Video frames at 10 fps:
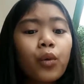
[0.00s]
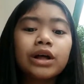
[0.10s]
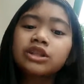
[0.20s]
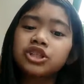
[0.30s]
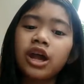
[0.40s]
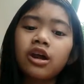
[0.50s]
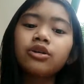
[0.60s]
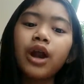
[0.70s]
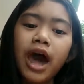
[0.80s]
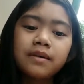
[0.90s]

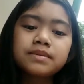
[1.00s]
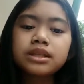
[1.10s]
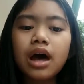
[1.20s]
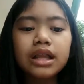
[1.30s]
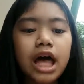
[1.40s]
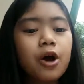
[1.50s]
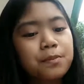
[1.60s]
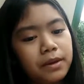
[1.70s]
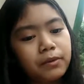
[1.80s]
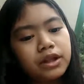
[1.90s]
Wheelchair ramps allow
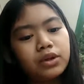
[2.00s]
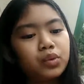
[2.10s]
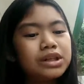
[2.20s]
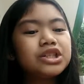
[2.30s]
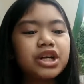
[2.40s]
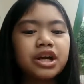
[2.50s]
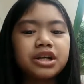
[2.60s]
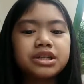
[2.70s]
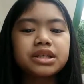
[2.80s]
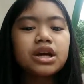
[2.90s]
people in
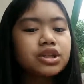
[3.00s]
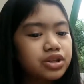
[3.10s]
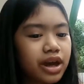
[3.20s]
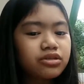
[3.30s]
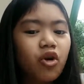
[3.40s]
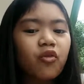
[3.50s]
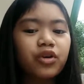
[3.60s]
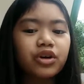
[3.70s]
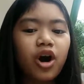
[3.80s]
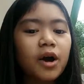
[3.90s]
wheelchairs to get
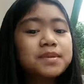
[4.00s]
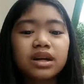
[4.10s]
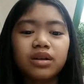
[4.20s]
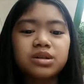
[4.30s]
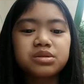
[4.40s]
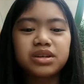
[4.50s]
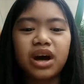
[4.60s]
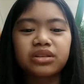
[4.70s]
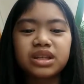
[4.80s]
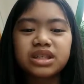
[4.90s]
over obstacles
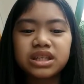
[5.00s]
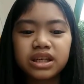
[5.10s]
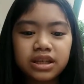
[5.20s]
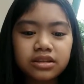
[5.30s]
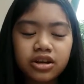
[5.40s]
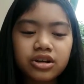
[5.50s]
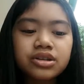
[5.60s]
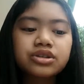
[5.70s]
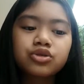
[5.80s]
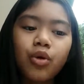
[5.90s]
without exceeding
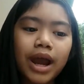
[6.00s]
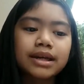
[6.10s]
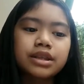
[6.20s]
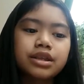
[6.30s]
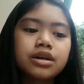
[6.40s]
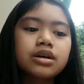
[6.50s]
their strength.